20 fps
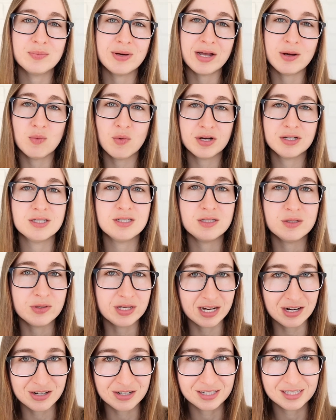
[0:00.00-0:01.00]
by 1 to 2
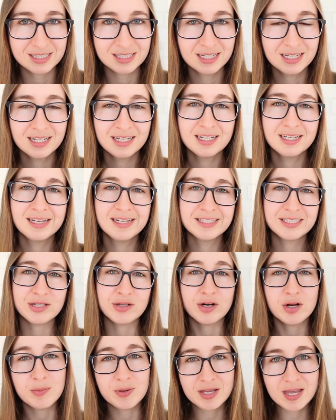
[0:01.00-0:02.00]
years. So
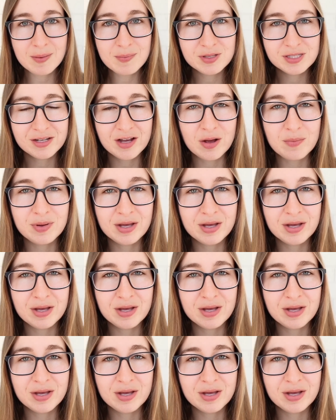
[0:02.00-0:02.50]
their hippocampus got